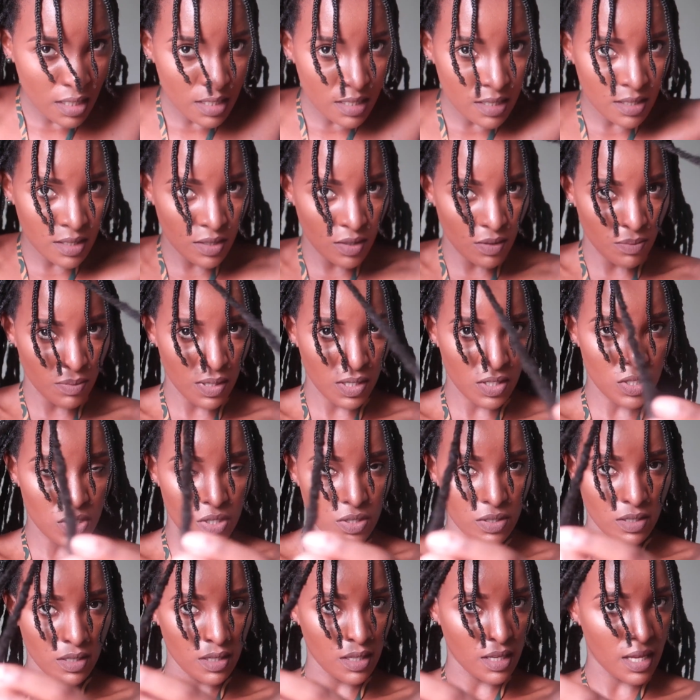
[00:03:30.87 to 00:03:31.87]
So you make
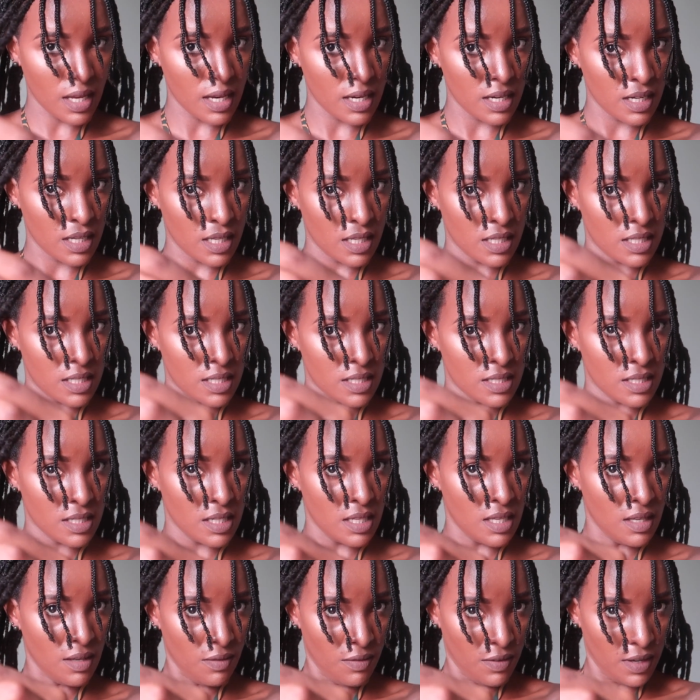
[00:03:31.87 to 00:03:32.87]
sure that it is
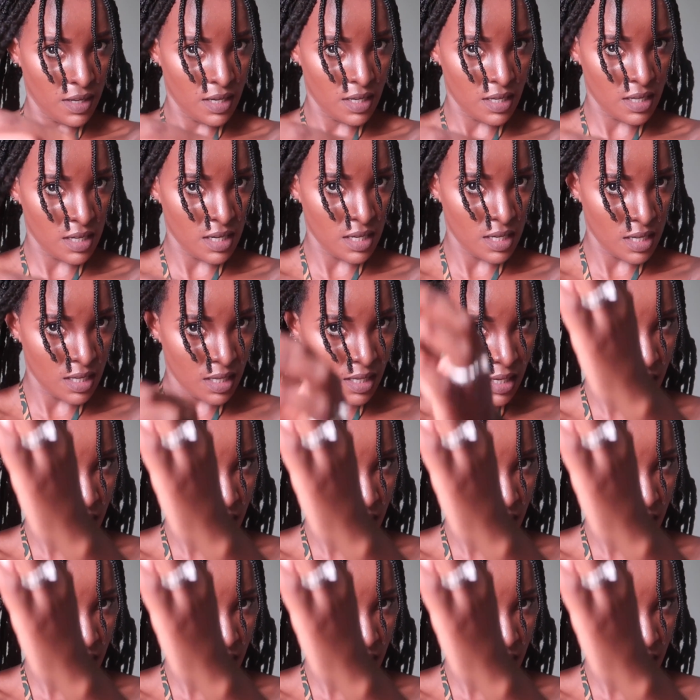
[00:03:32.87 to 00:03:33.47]
even.